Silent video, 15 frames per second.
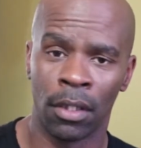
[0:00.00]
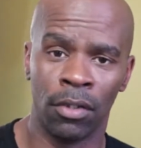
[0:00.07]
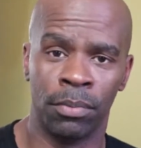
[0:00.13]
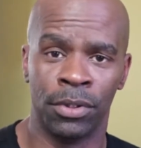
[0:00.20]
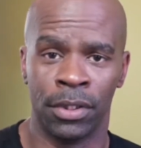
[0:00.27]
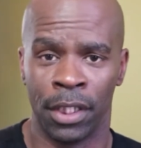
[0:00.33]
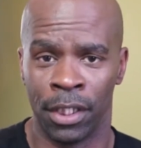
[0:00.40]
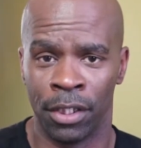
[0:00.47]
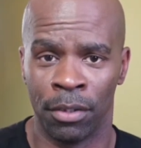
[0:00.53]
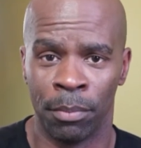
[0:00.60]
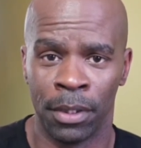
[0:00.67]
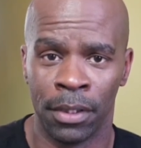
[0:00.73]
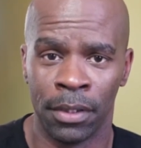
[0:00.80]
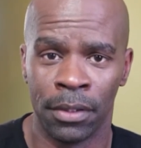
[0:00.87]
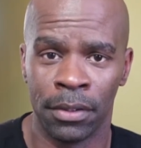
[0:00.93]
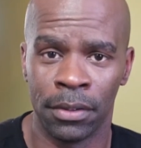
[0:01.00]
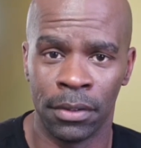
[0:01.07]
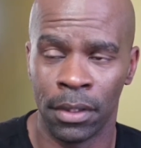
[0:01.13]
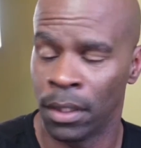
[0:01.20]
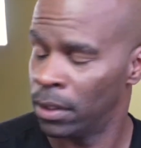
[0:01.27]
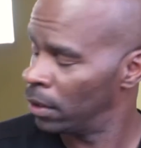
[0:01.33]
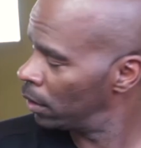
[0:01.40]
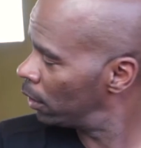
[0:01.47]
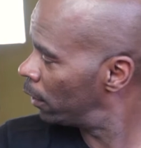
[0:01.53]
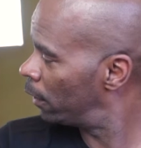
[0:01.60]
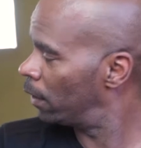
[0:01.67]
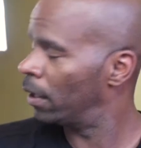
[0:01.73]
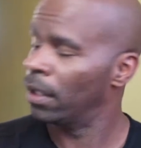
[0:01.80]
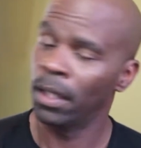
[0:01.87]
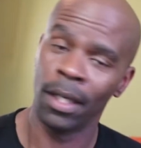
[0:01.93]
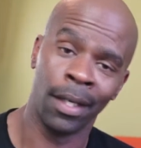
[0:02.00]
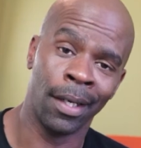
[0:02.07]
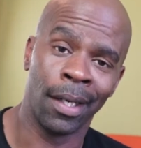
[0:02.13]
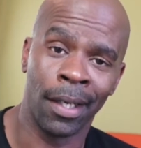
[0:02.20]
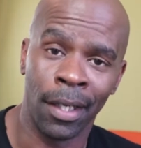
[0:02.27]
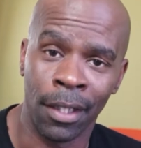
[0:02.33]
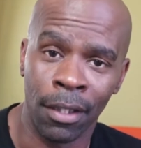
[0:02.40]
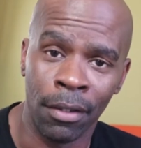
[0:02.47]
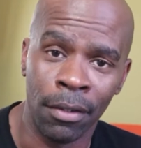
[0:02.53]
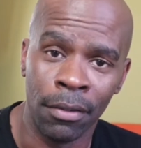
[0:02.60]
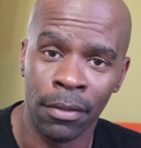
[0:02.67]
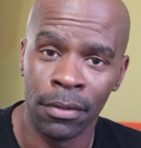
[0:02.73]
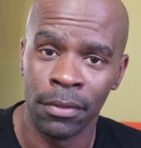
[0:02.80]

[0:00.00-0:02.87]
Hope she ain't hear me. Hey, I gotta go.